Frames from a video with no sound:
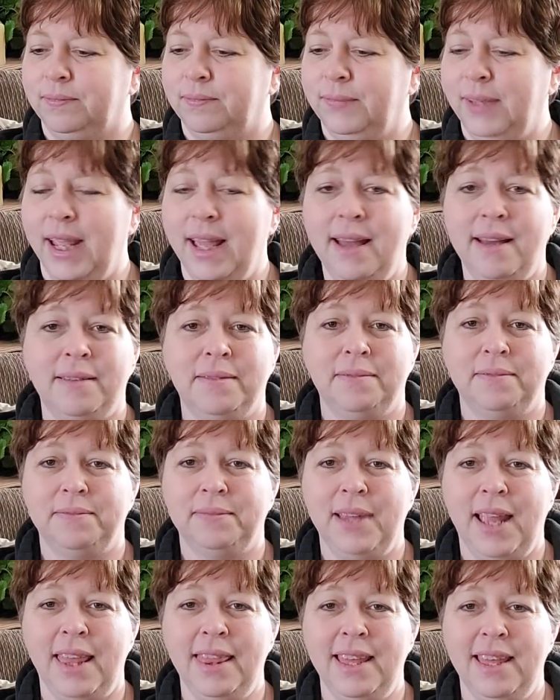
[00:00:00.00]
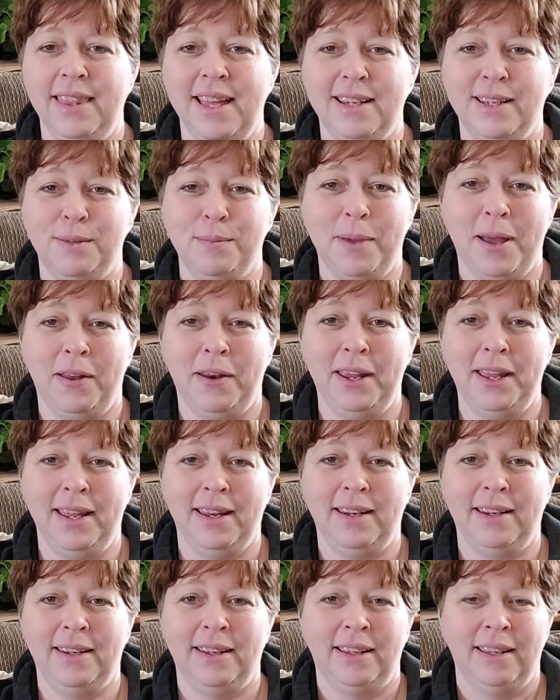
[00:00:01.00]
yeah, I think that's about
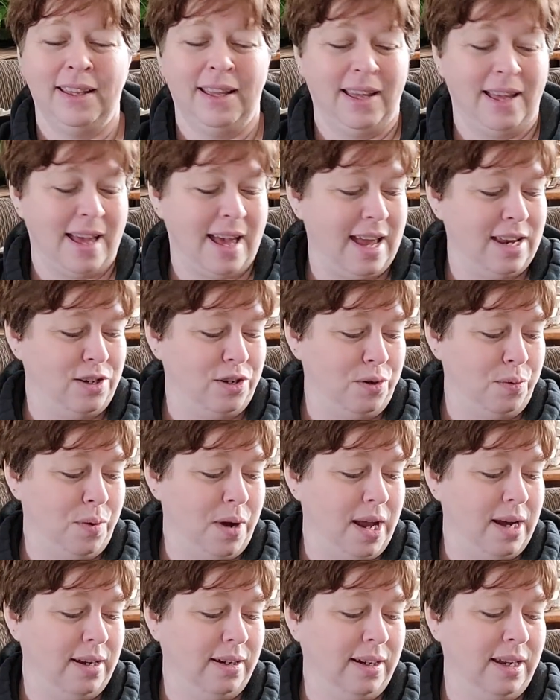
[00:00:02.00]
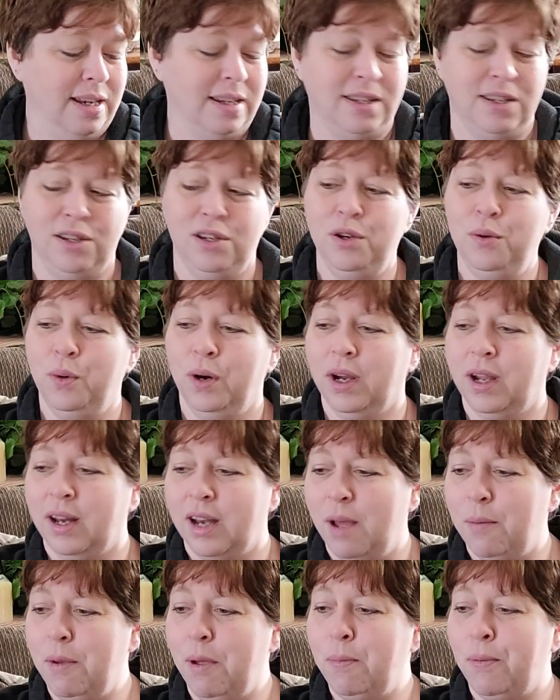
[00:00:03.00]
it. I do want to continue working
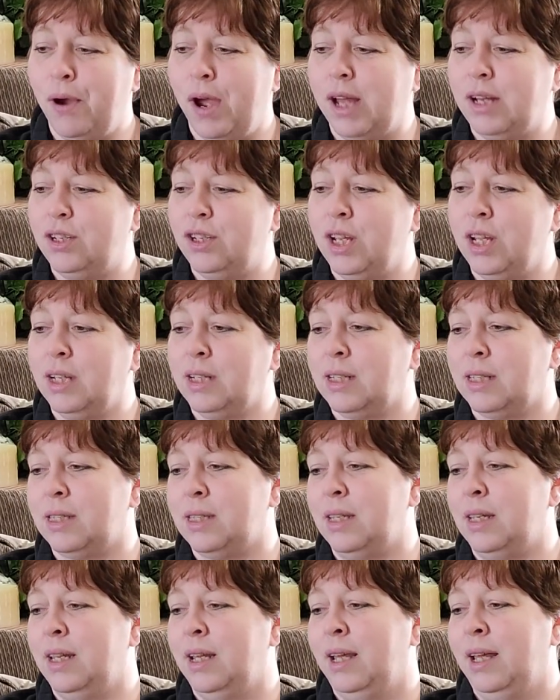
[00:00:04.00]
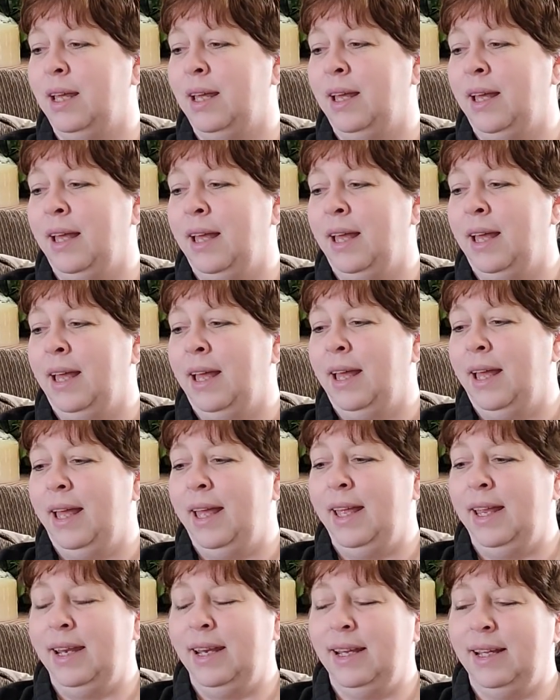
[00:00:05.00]
on my projects,
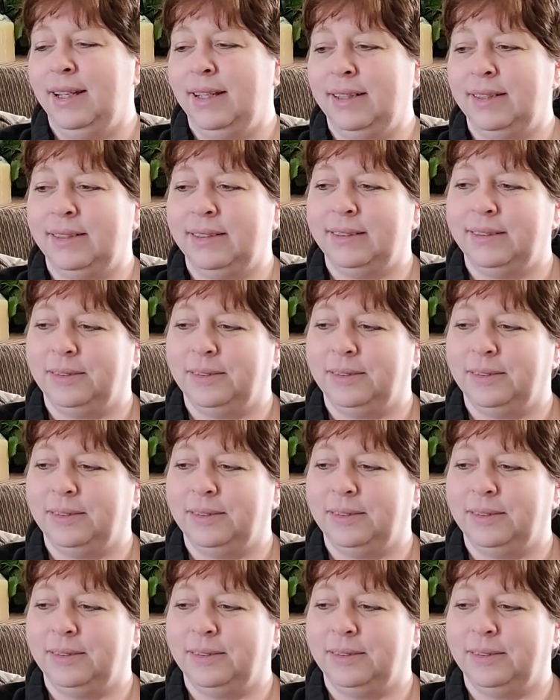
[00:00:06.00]
and now